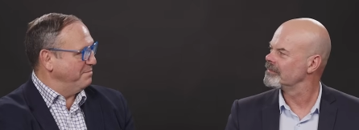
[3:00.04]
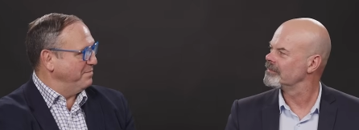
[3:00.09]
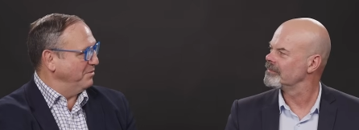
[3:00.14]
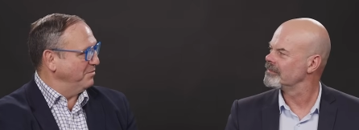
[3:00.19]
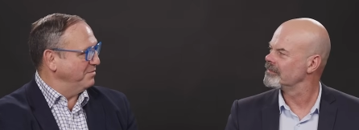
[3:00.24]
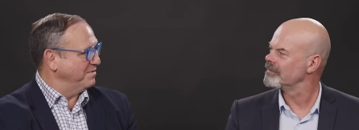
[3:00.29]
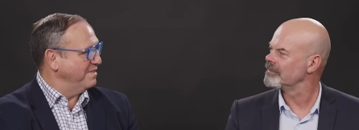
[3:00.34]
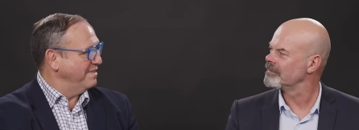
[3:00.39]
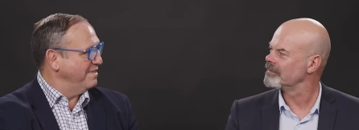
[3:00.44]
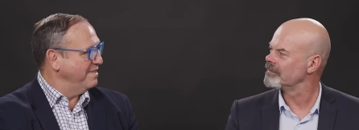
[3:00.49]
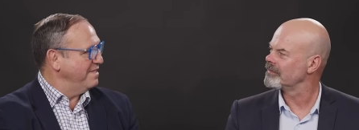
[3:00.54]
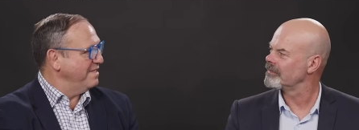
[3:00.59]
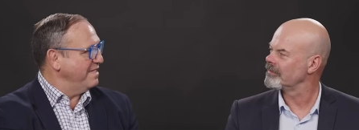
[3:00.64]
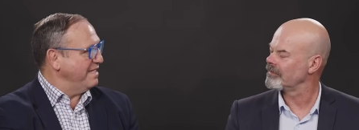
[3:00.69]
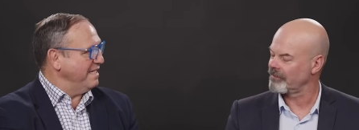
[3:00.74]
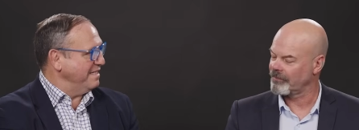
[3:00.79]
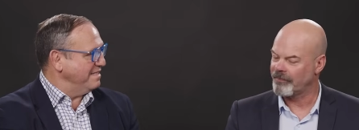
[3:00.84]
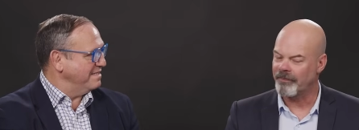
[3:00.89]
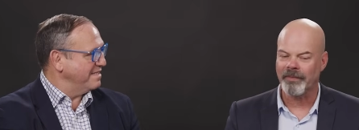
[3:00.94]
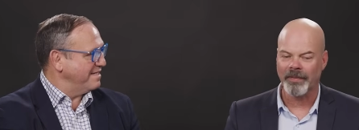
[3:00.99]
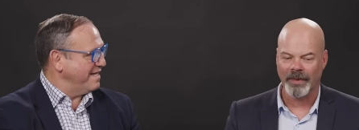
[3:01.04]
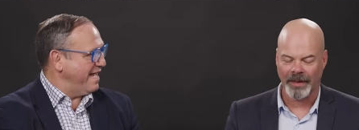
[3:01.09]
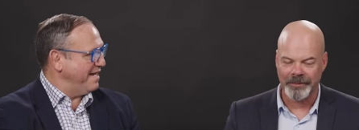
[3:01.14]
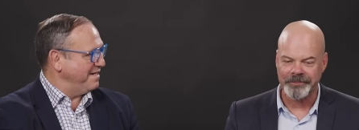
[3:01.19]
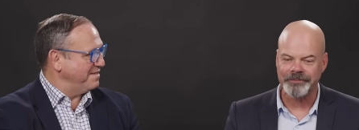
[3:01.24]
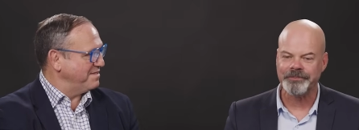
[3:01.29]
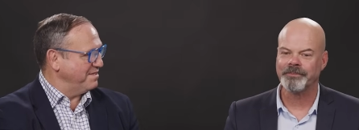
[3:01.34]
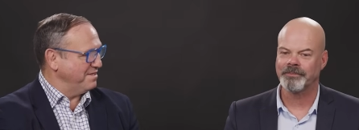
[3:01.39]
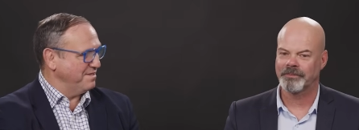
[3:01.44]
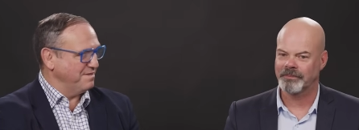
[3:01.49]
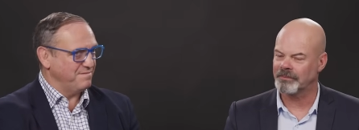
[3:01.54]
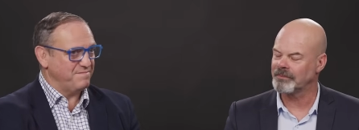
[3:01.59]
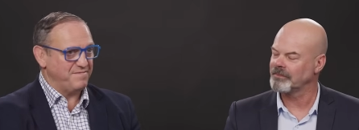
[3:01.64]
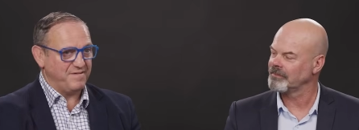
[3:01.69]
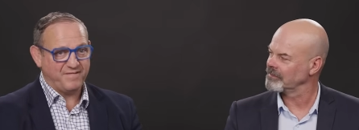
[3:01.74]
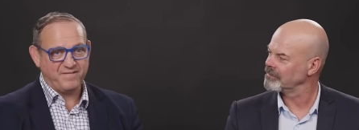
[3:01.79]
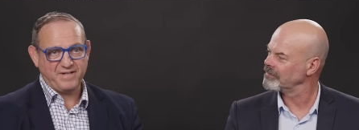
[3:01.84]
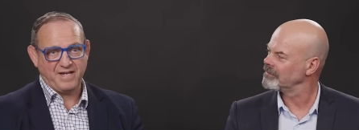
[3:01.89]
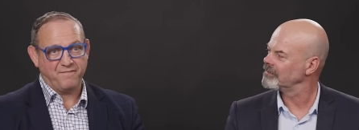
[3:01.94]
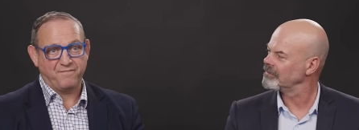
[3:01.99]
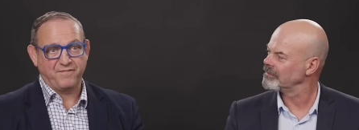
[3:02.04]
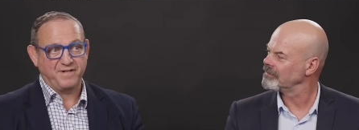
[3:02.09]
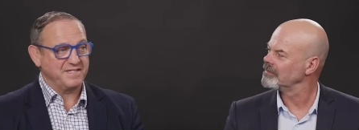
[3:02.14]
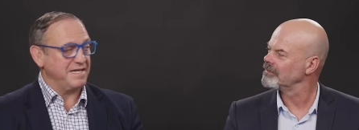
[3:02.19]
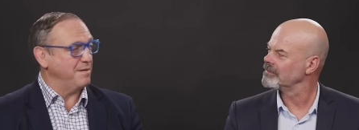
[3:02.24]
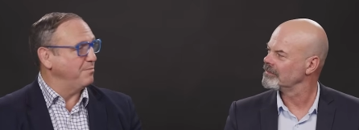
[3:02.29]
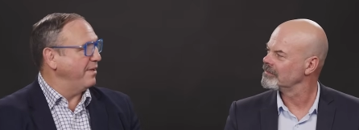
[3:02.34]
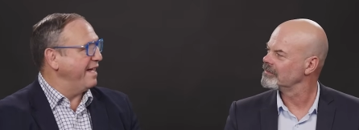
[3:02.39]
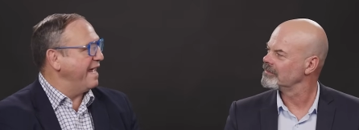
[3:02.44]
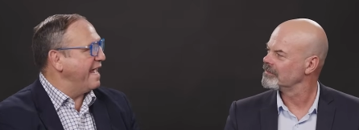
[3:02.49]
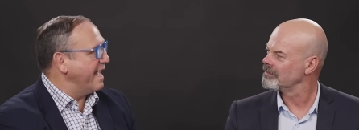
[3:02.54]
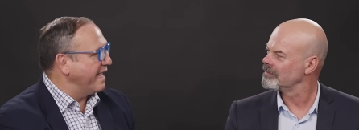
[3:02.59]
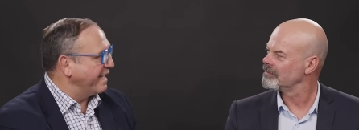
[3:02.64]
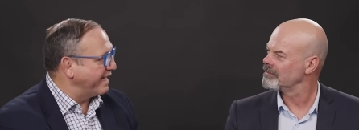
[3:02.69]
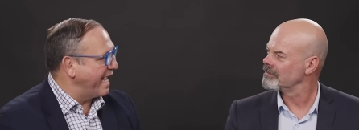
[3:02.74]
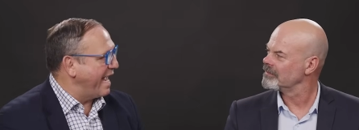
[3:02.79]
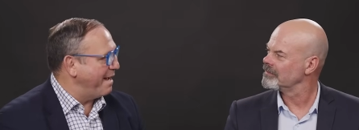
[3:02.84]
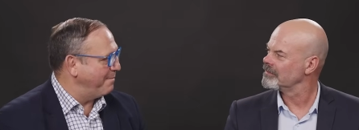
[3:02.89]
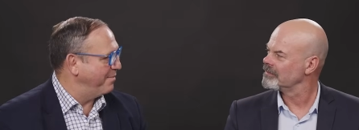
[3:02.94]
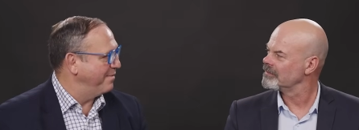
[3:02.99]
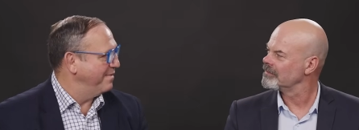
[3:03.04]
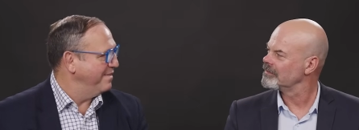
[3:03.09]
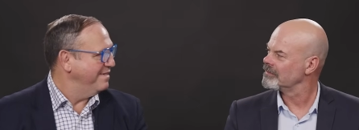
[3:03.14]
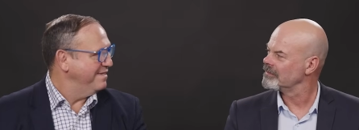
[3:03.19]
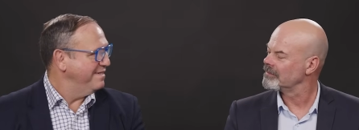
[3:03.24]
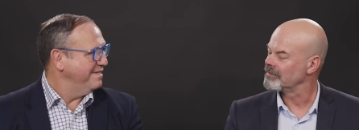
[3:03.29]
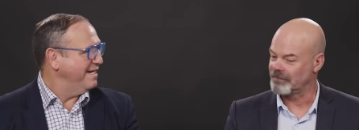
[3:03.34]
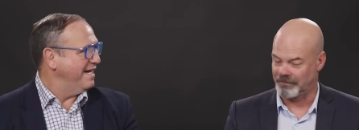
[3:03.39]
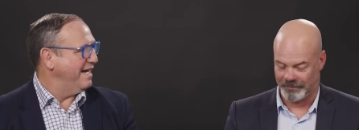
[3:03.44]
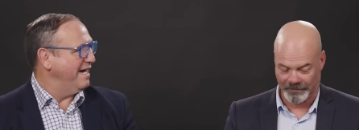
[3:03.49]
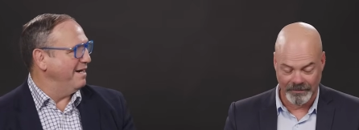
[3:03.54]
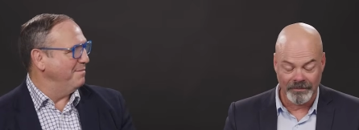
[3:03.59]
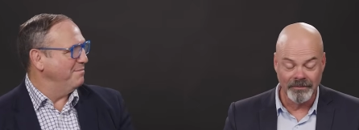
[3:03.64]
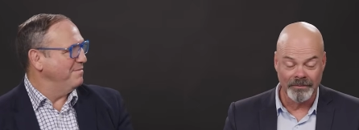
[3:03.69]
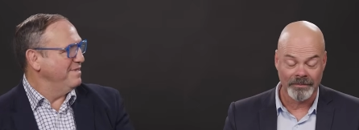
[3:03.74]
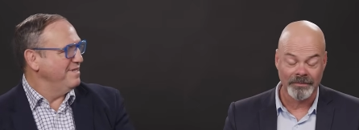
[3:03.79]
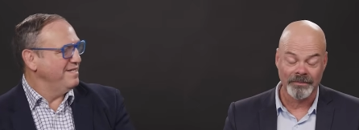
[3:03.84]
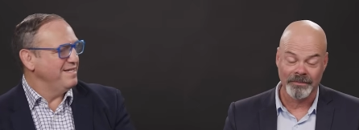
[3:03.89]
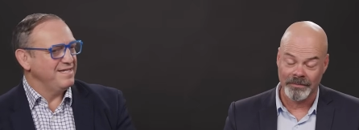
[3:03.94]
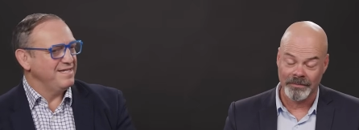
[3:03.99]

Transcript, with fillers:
Speaker 1: are built into that to, you know, for example, air gap, um,